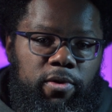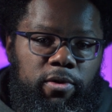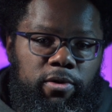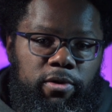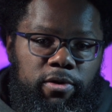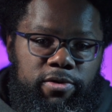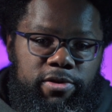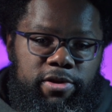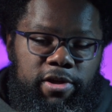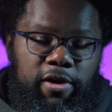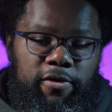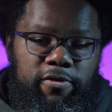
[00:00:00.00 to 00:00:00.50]
or
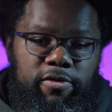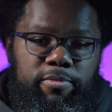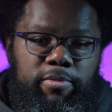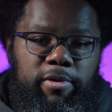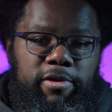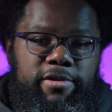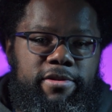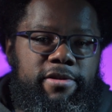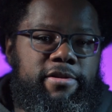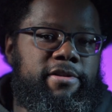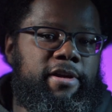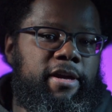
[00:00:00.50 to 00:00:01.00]
ourselves
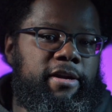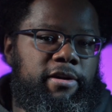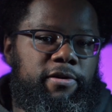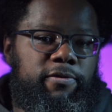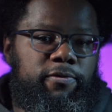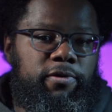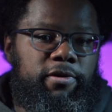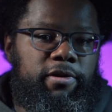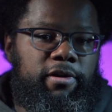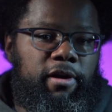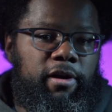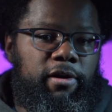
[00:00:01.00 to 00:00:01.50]
plus a
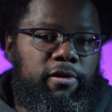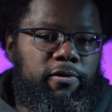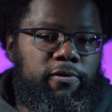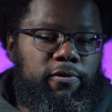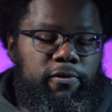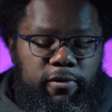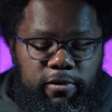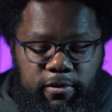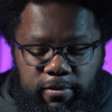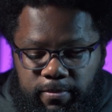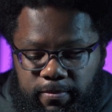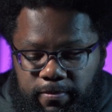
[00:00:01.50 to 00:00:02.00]
second
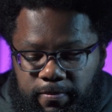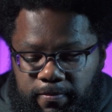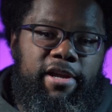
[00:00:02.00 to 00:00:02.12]
photographer.